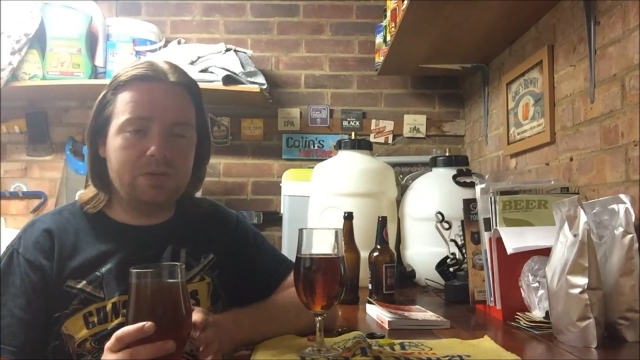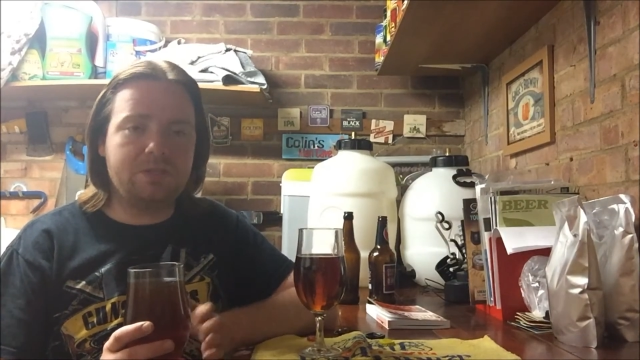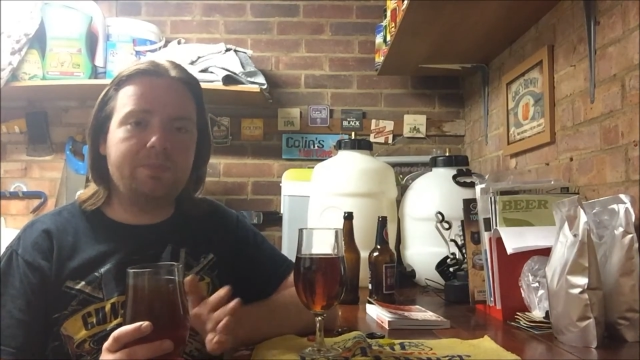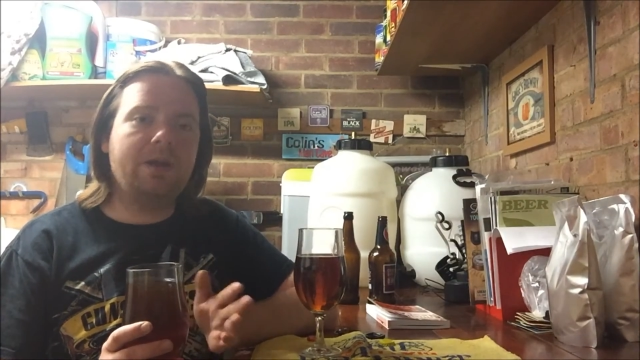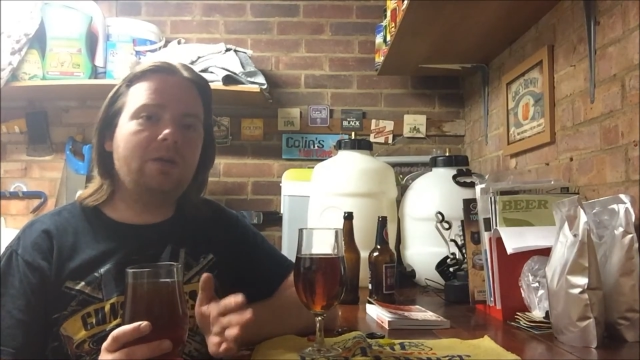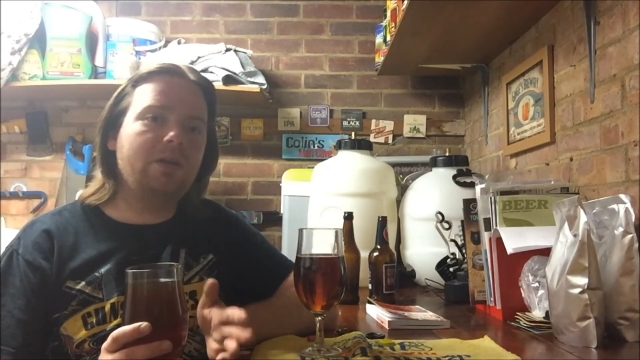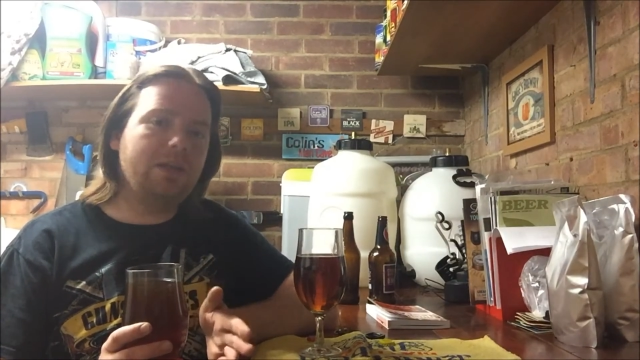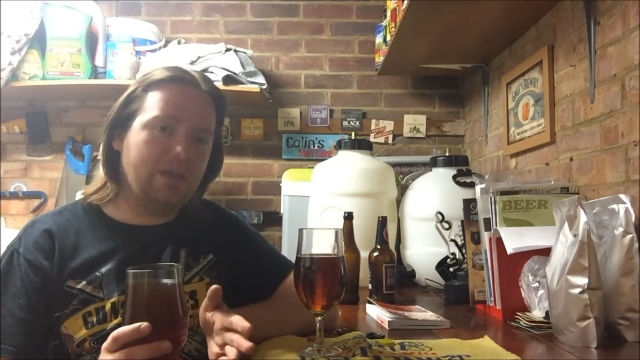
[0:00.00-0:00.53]

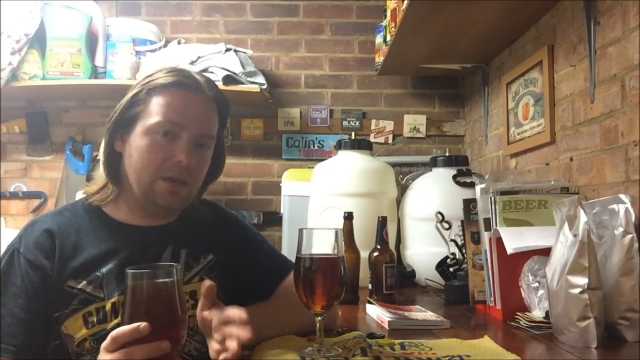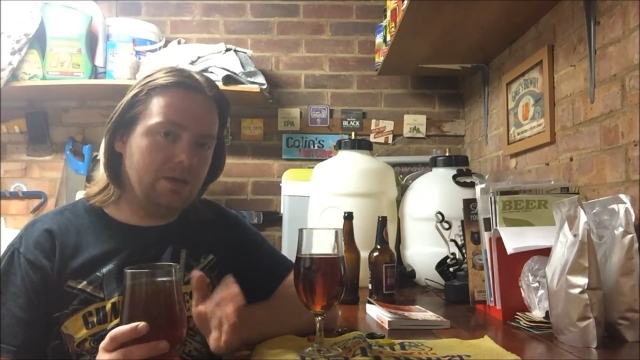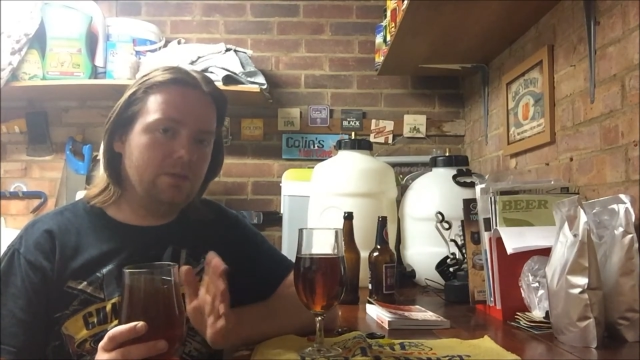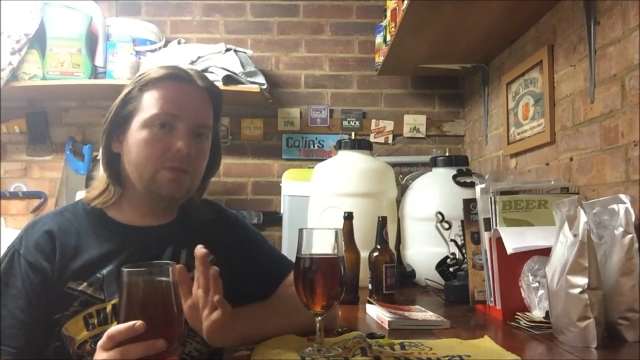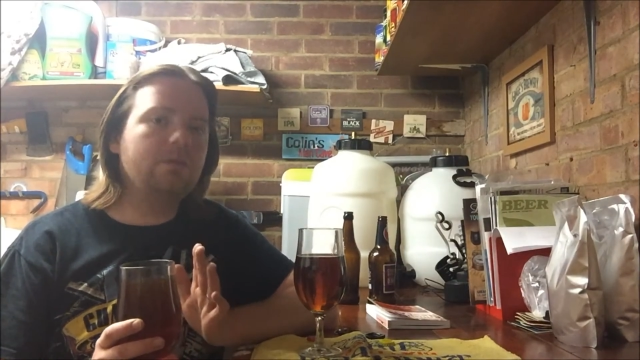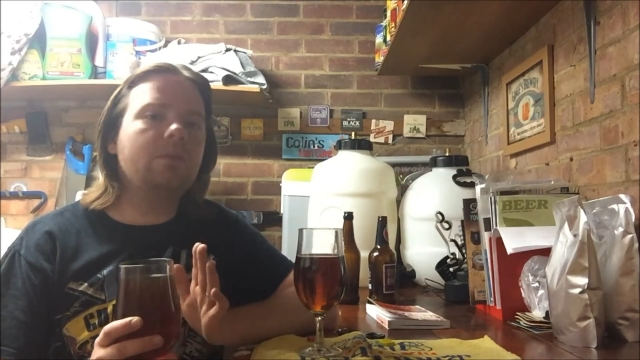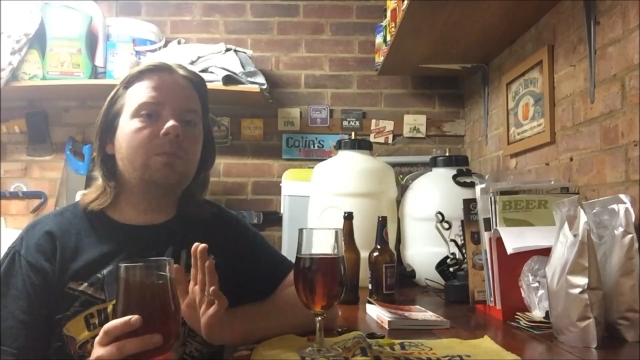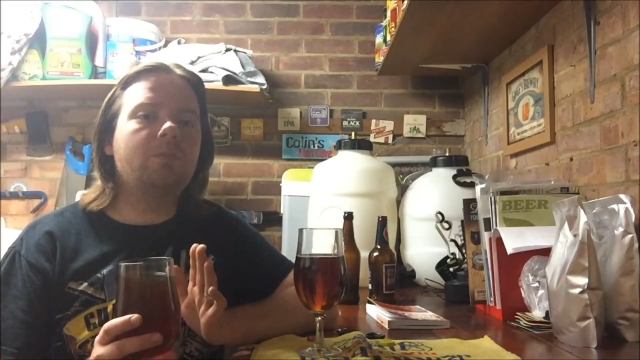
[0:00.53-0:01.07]
barrel keg.
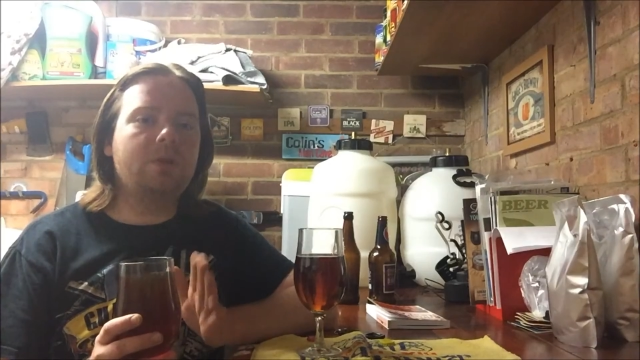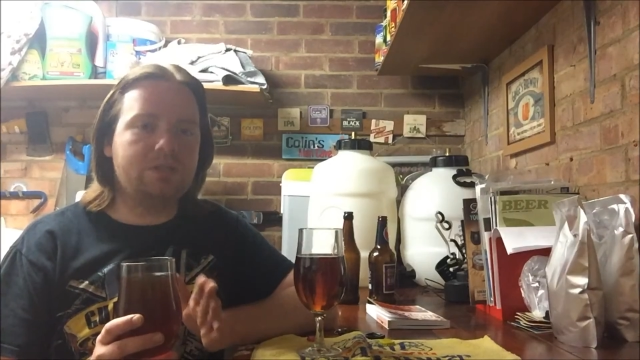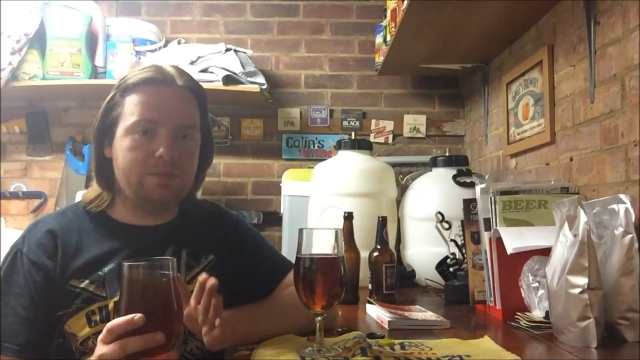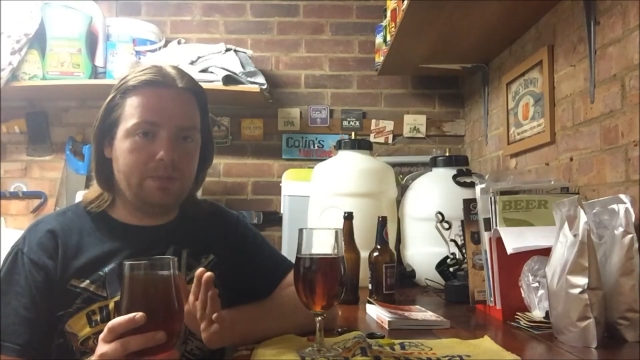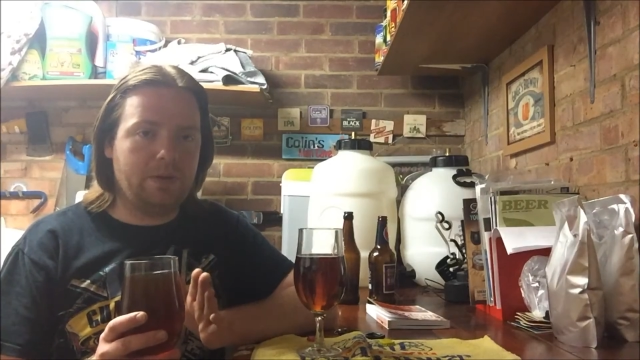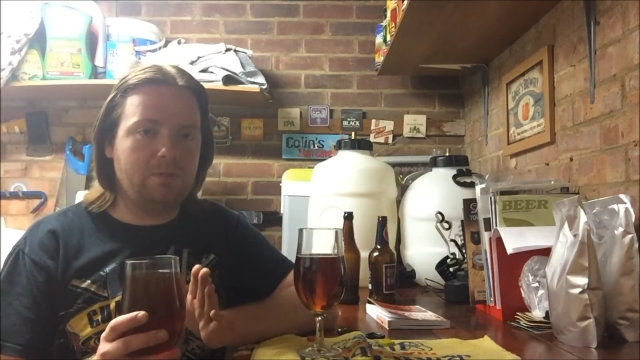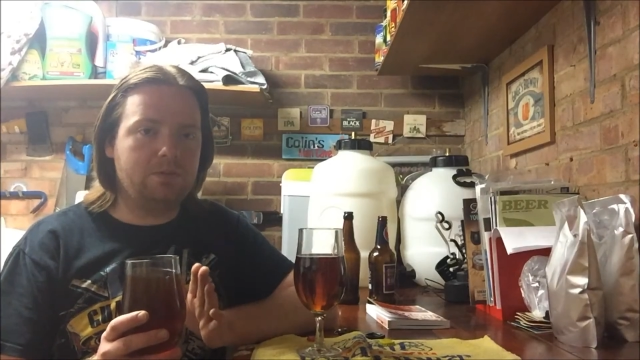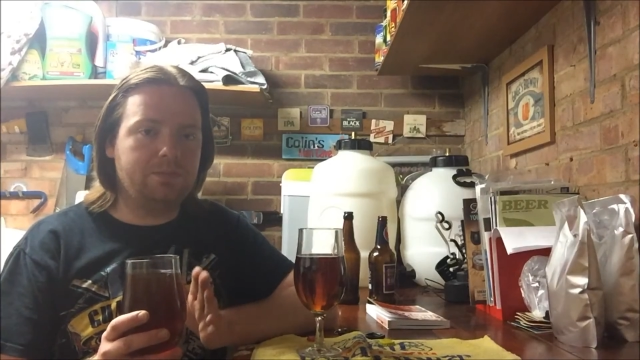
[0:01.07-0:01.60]
Pressure
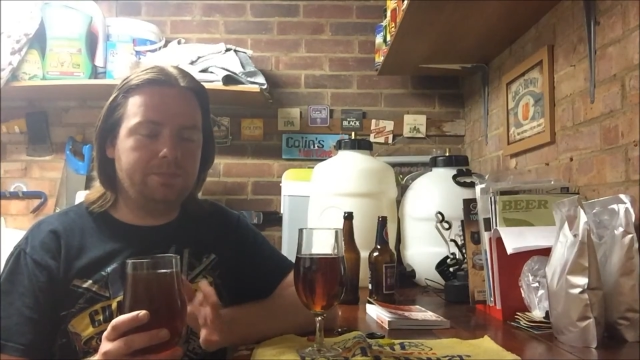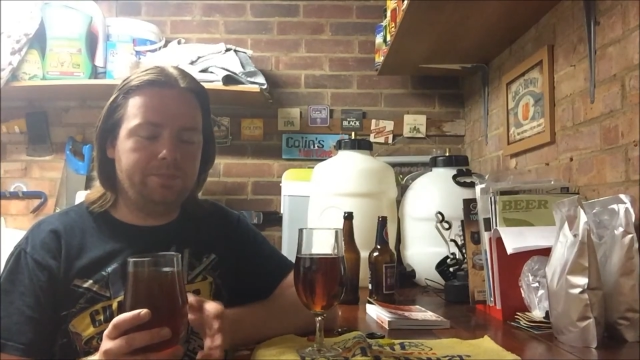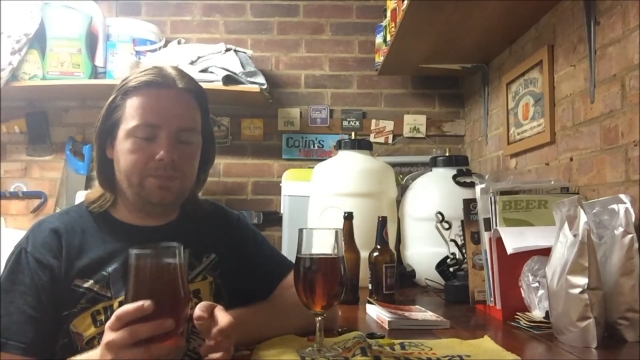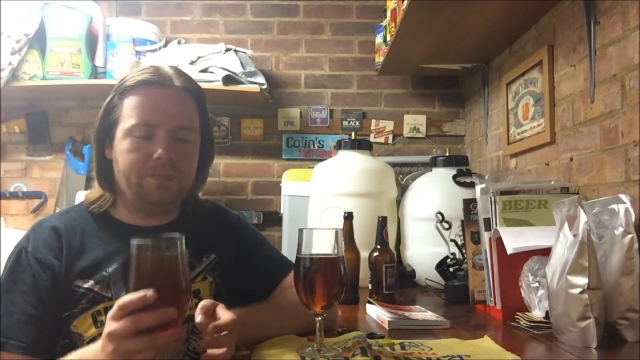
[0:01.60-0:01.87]
barrels.